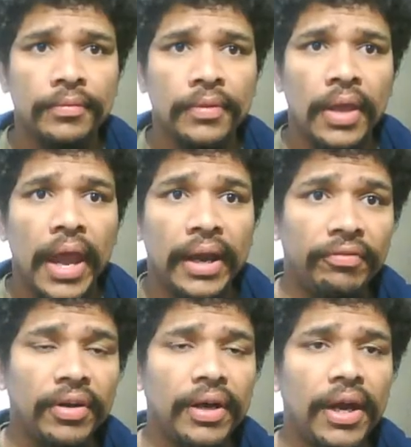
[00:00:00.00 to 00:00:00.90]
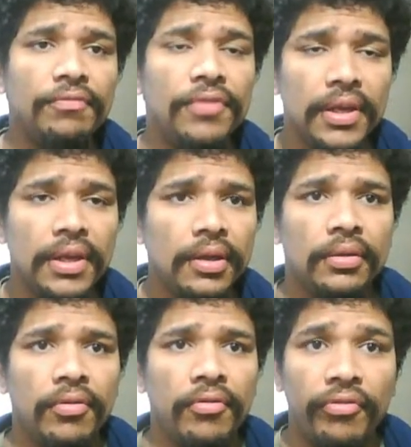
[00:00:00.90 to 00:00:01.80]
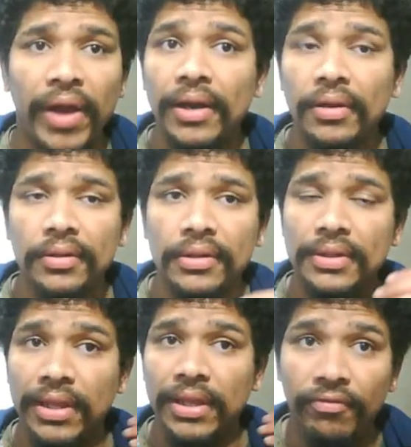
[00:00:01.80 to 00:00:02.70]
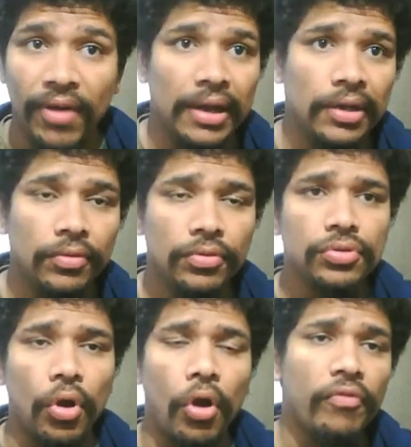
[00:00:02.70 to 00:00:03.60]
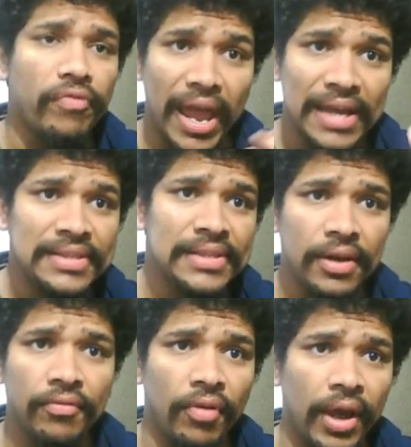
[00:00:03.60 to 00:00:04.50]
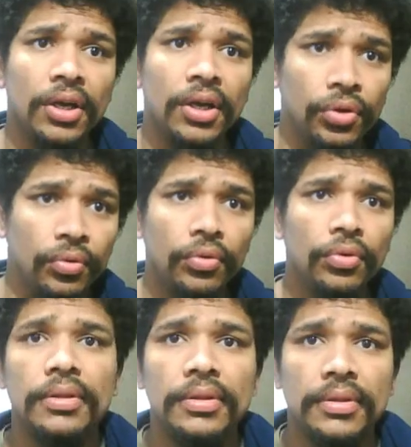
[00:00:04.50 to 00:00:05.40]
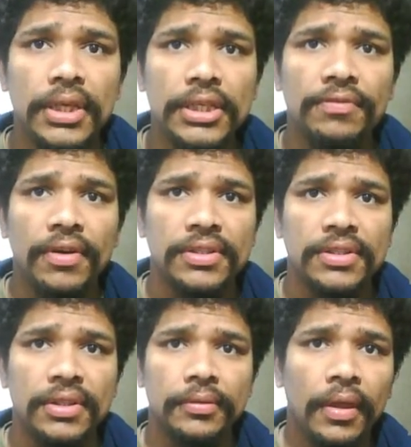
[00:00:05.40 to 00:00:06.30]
And after that we fed the values of x and y to this function.